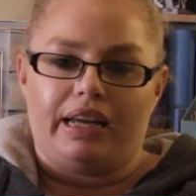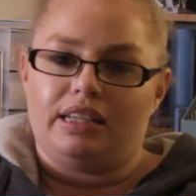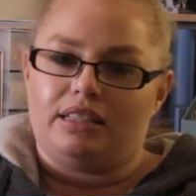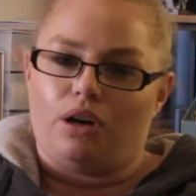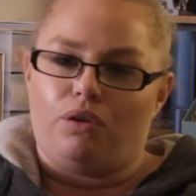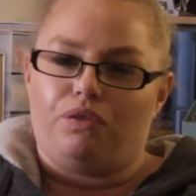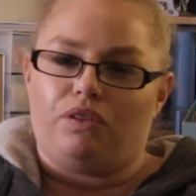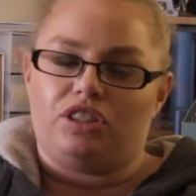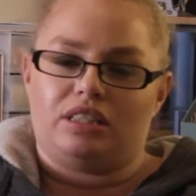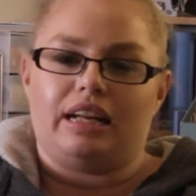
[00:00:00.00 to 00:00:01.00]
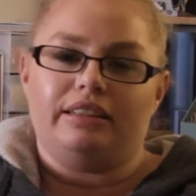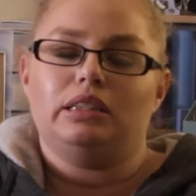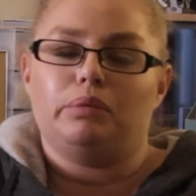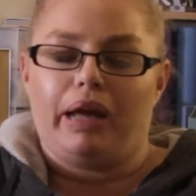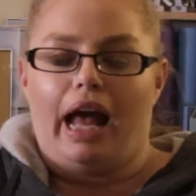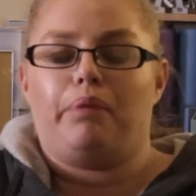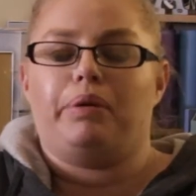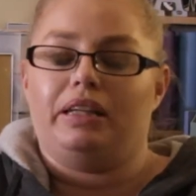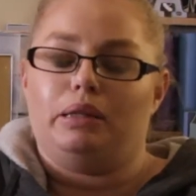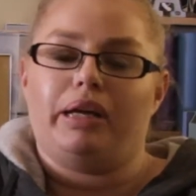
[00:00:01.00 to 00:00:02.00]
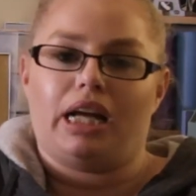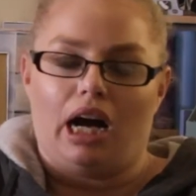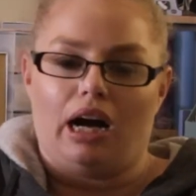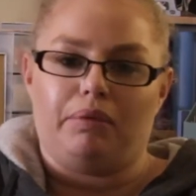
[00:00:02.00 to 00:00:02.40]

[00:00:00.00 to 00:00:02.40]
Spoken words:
yourself just that little bit happy, a little bit calm,